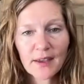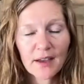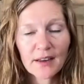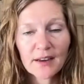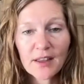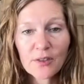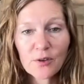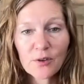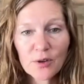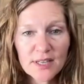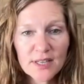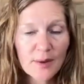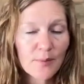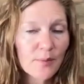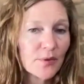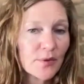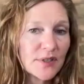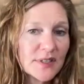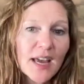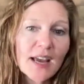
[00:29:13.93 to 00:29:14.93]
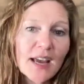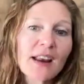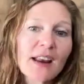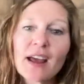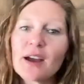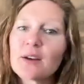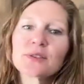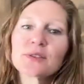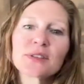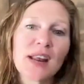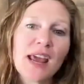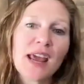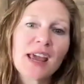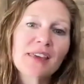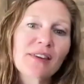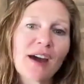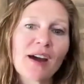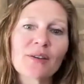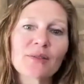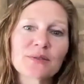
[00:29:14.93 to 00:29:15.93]
Another example, second house and
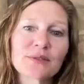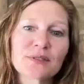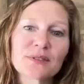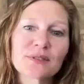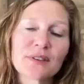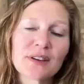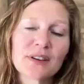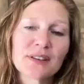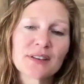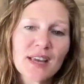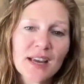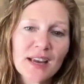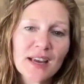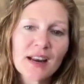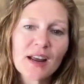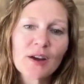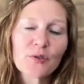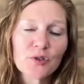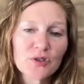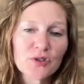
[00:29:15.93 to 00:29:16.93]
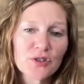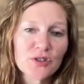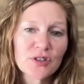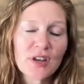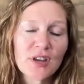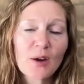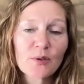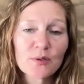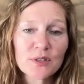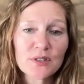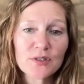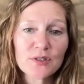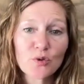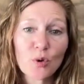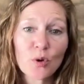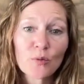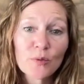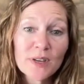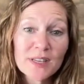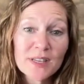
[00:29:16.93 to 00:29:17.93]
eighth house. Second house is
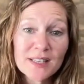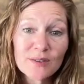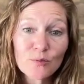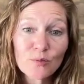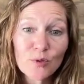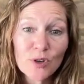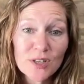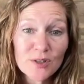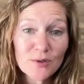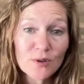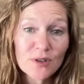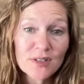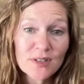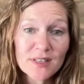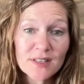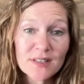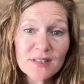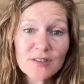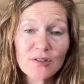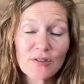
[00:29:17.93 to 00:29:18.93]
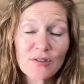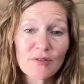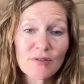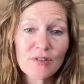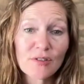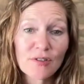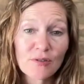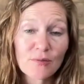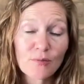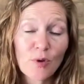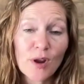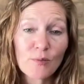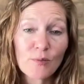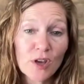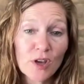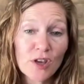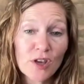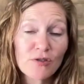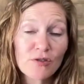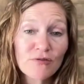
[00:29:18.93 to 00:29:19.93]
your resources, your and
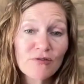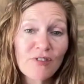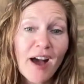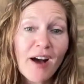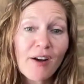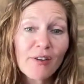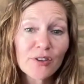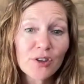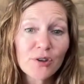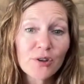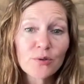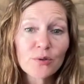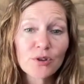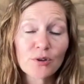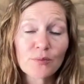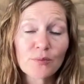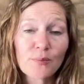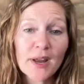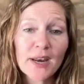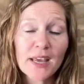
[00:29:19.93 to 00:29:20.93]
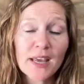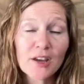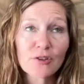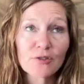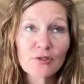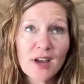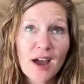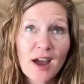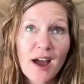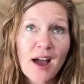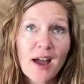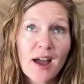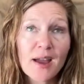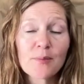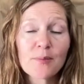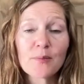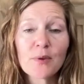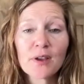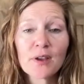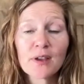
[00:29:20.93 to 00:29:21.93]
what you value, your money, your
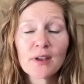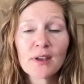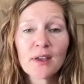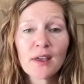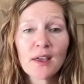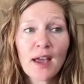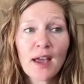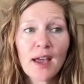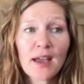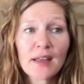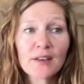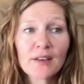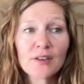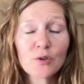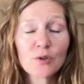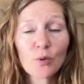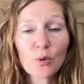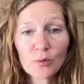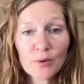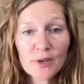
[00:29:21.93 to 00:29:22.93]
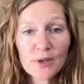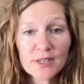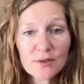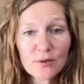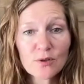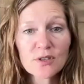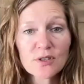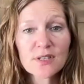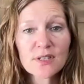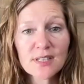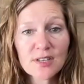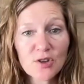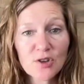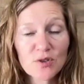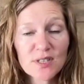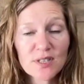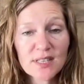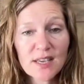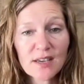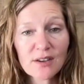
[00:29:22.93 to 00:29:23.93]
time, and your resources and your
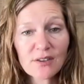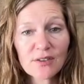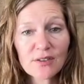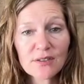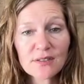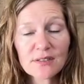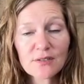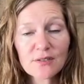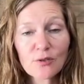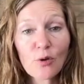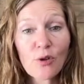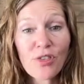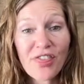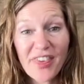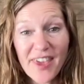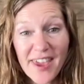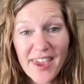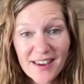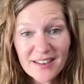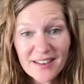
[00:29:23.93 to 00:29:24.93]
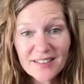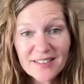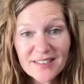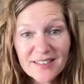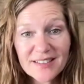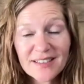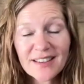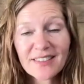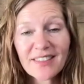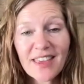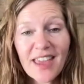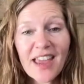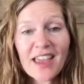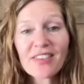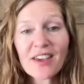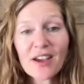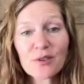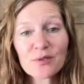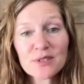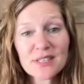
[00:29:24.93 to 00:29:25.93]
skills, your things. The
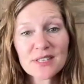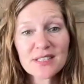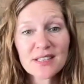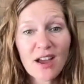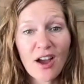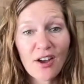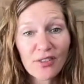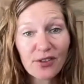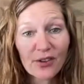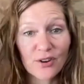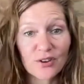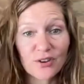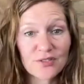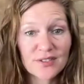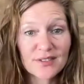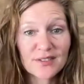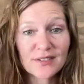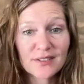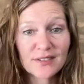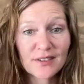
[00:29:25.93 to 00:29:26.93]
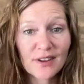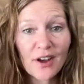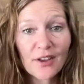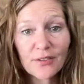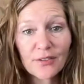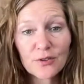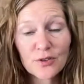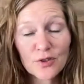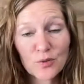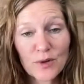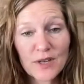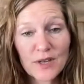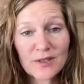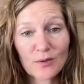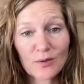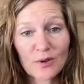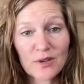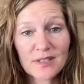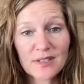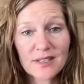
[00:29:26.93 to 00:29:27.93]
eighth house is others'
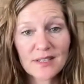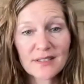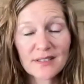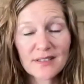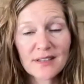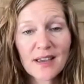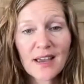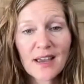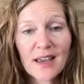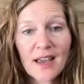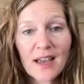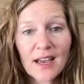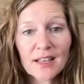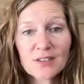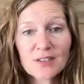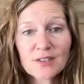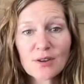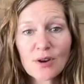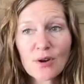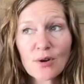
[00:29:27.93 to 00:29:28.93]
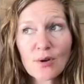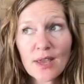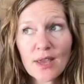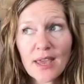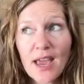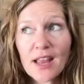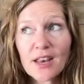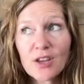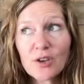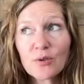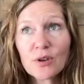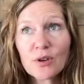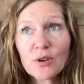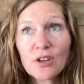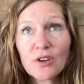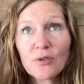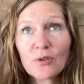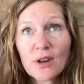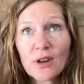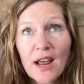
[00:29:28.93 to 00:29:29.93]
resources. And so again, you
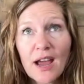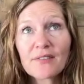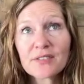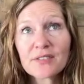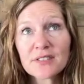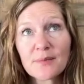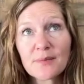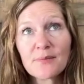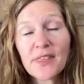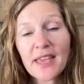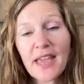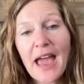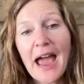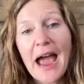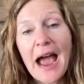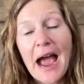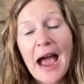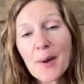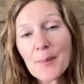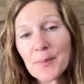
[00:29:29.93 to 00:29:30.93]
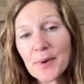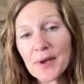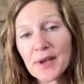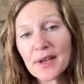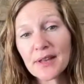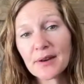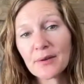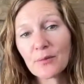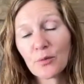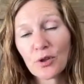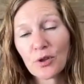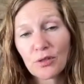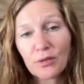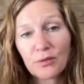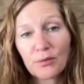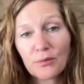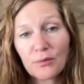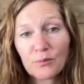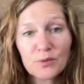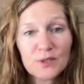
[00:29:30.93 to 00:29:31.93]
could have something happen
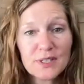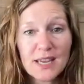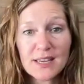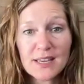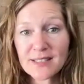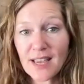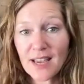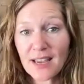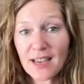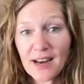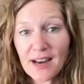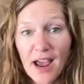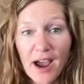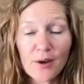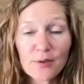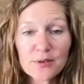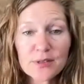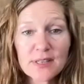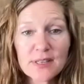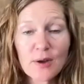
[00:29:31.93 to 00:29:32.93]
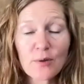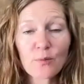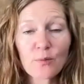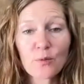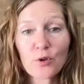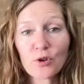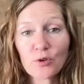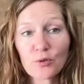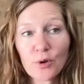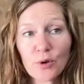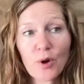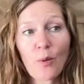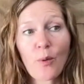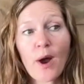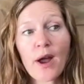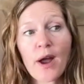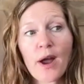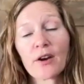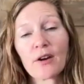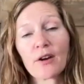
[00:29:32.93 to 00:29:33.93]
with, say, second house that could
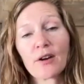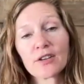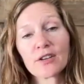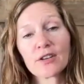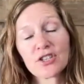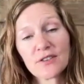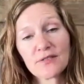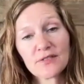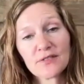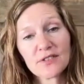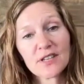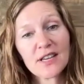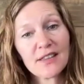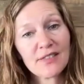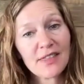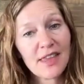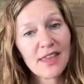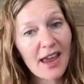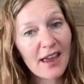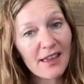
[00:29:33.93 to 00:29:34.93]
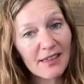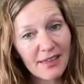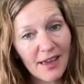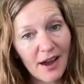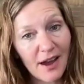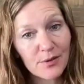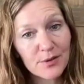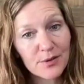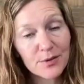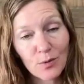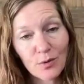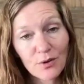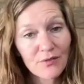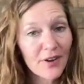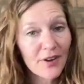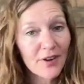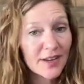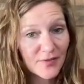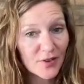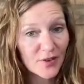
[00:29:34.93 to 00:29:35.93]
require a shift in the eighth house or
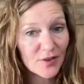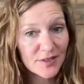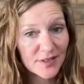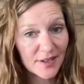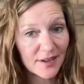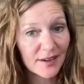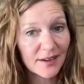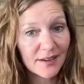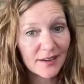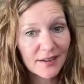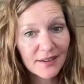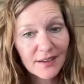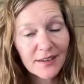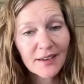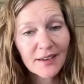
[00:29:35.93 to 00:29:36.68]
vice versa.